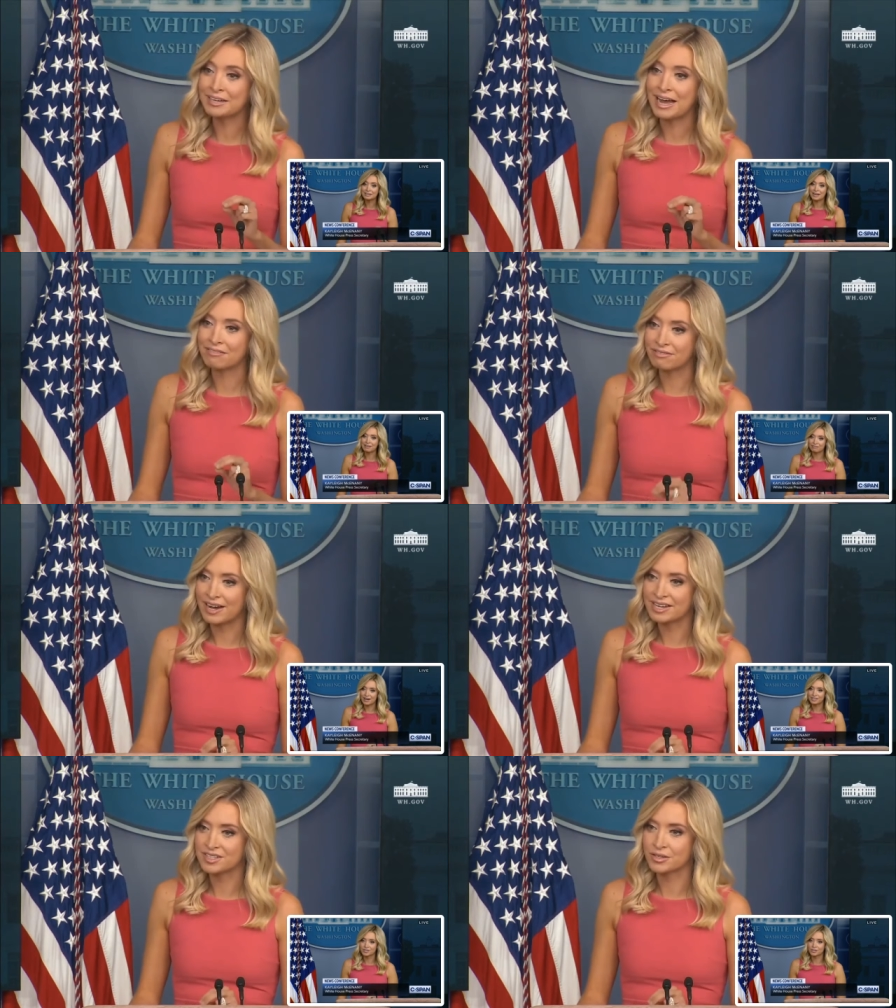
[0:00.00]

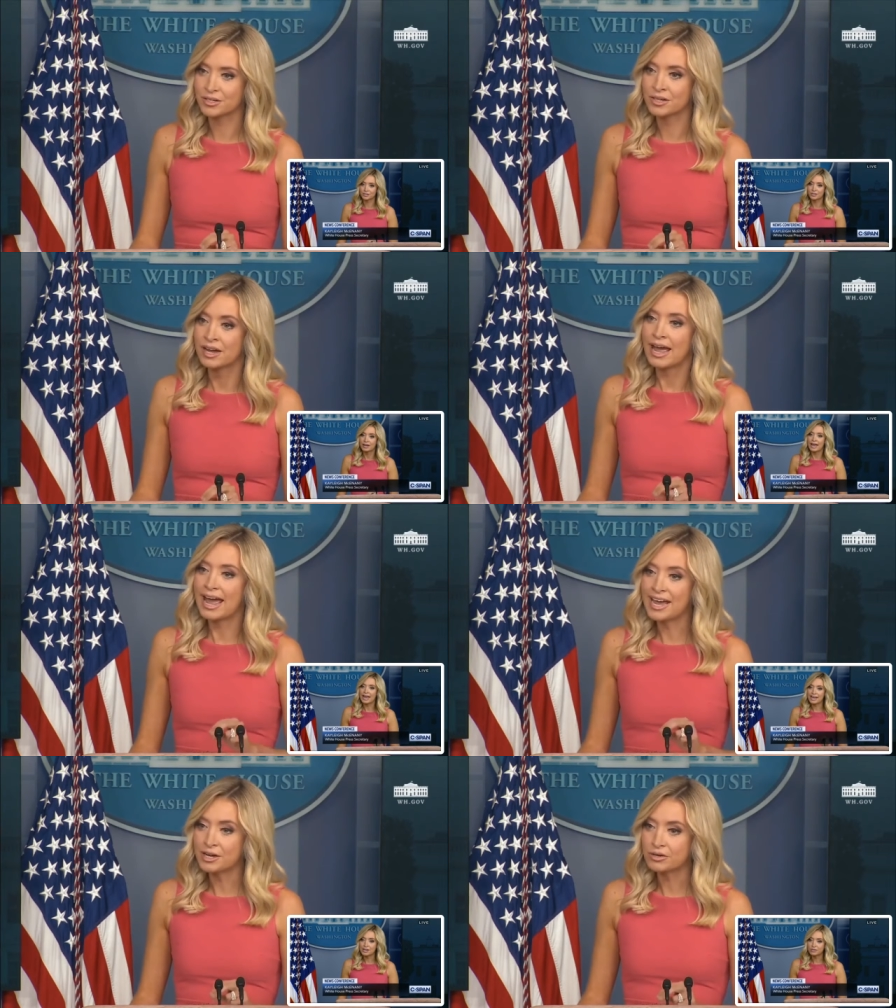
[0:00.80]
advisor
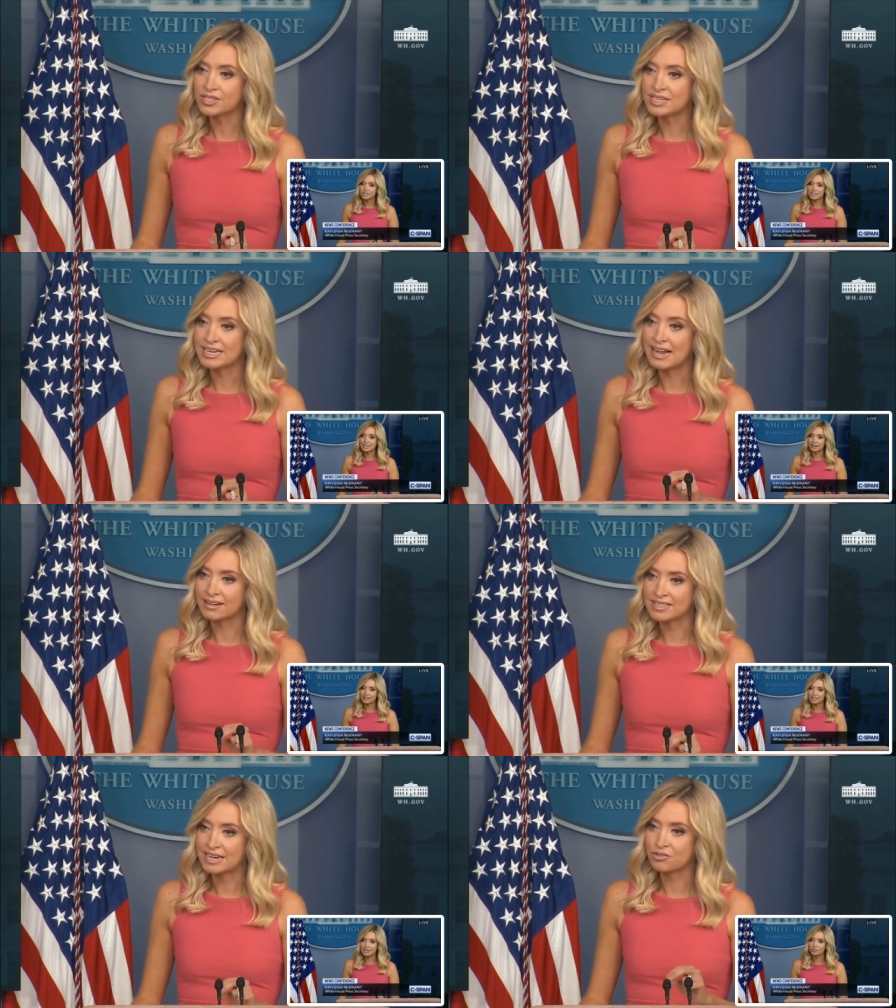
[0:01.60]
AOC
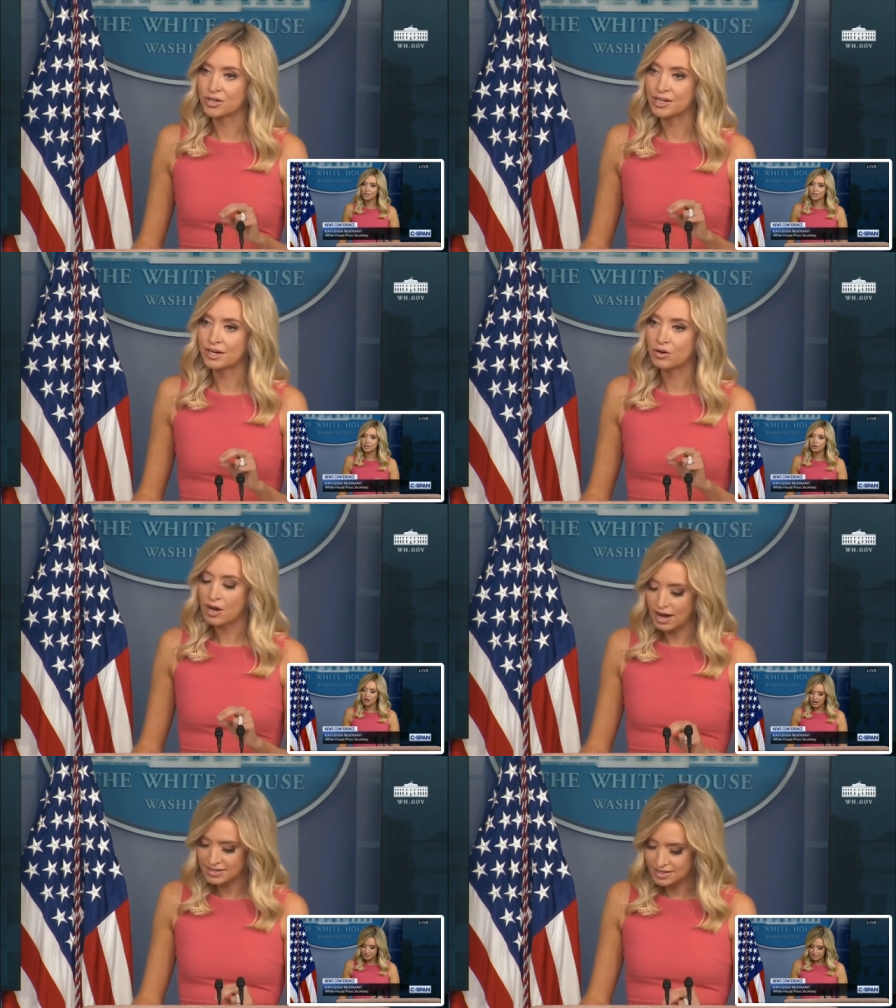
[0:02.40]
Alexandria
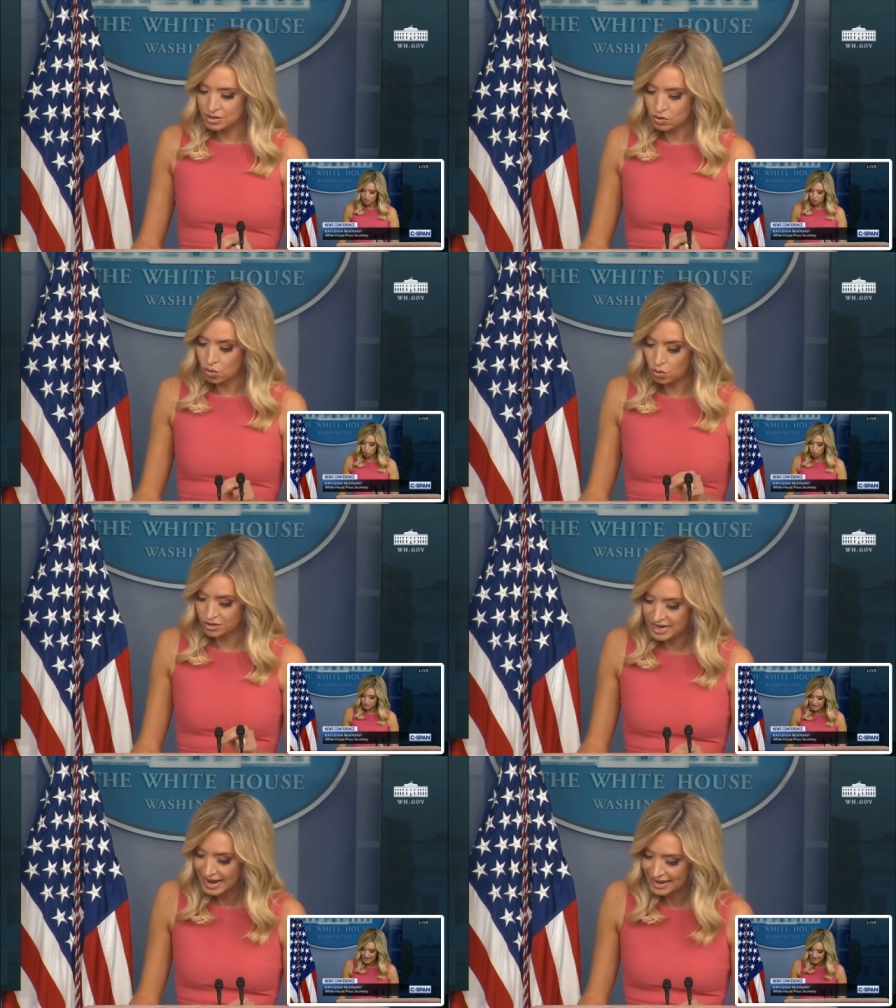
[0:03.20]
Ocasio
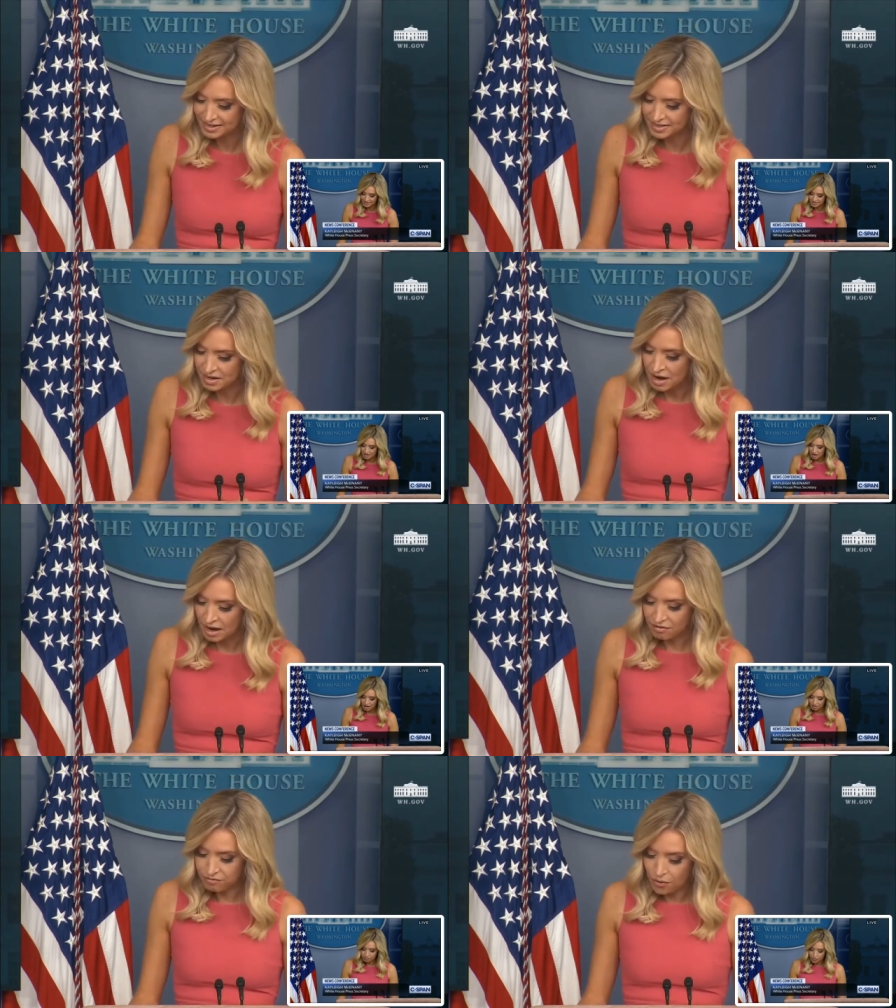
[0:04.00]
Cortez, a
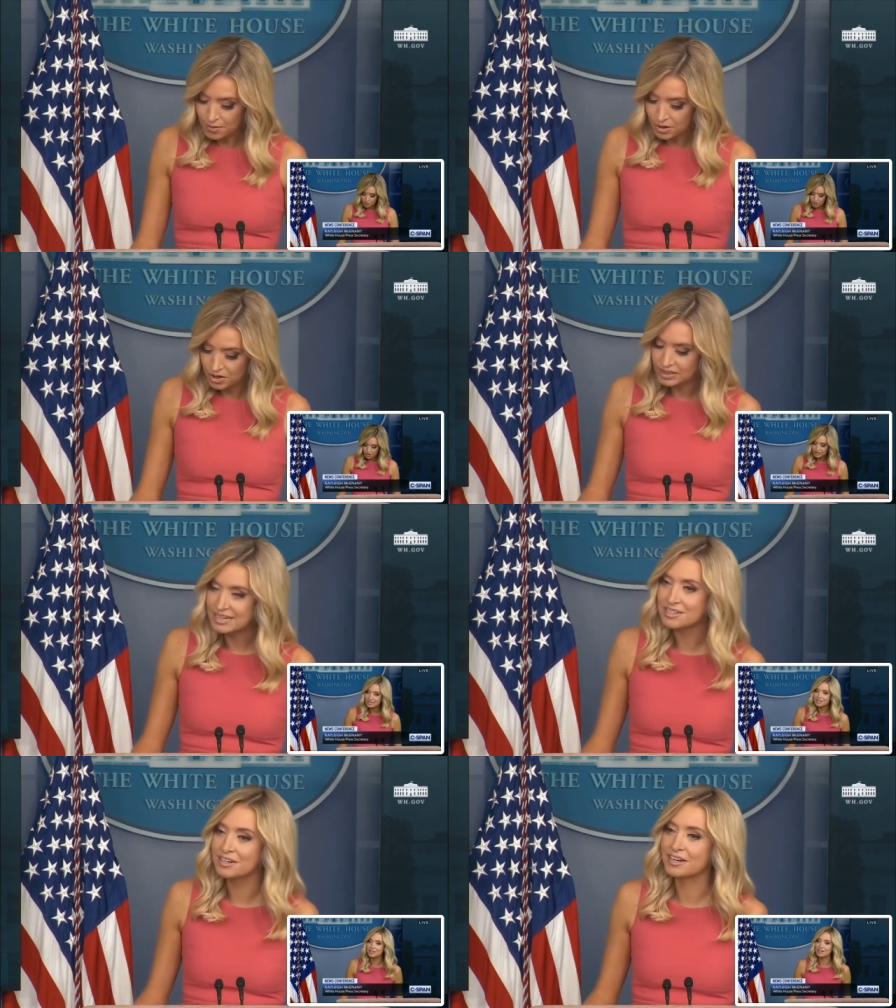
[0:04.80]
former
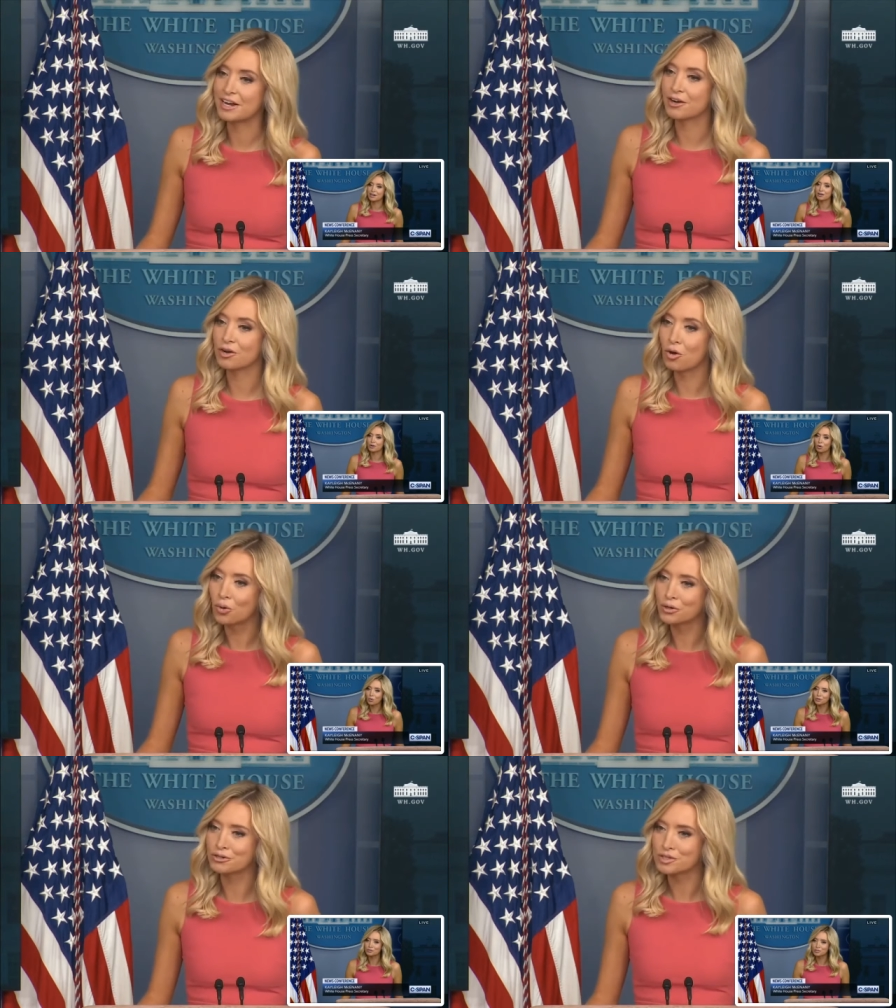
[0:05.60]
Clinton and Eric
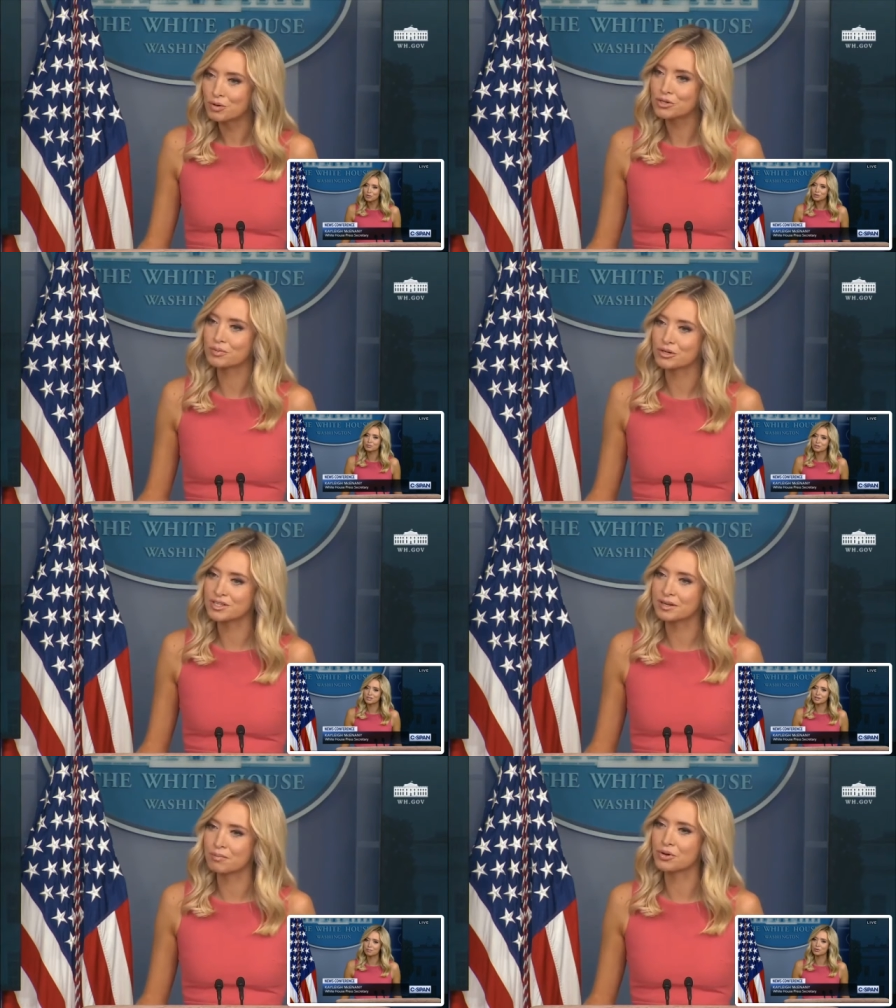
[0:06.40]
Holder
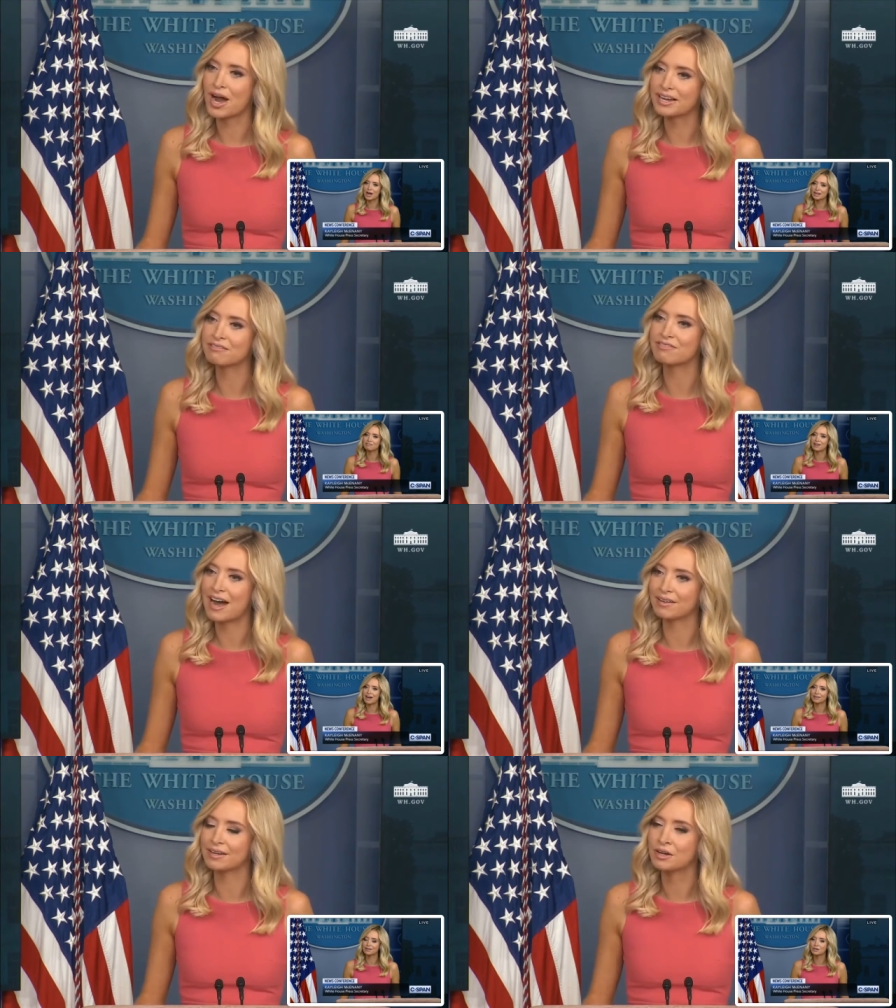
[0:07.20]
spokesperson Brian
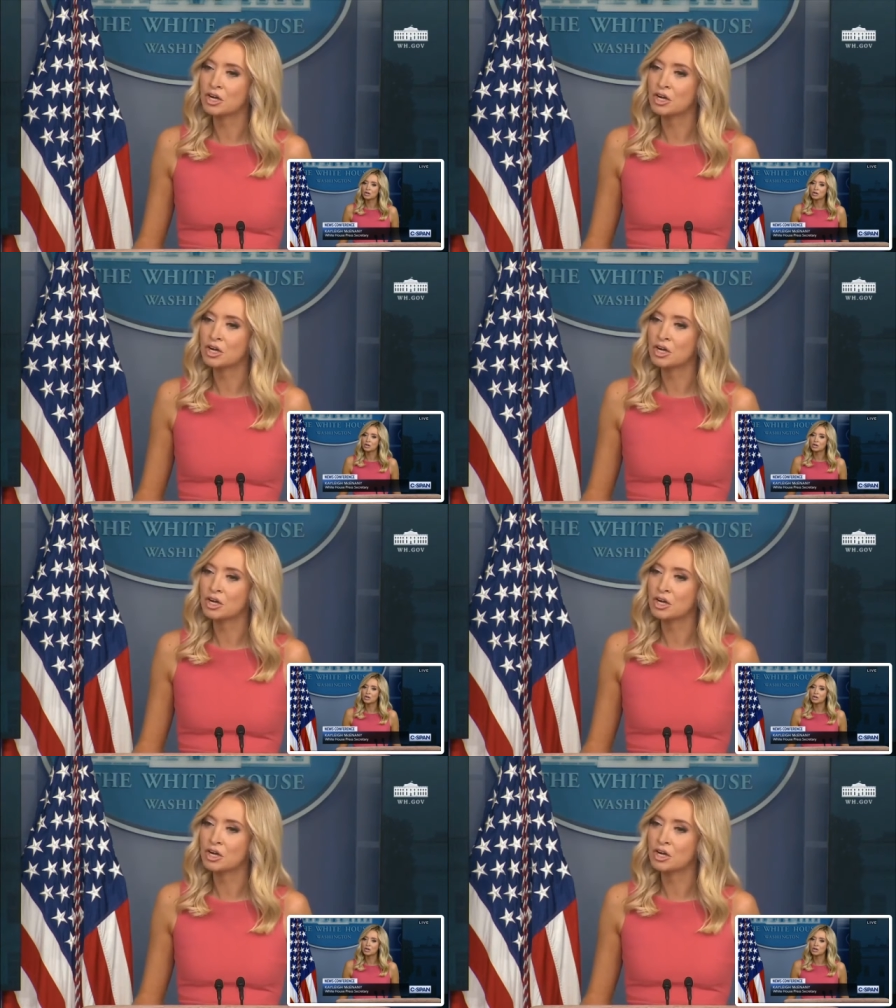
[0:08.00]
Fallon,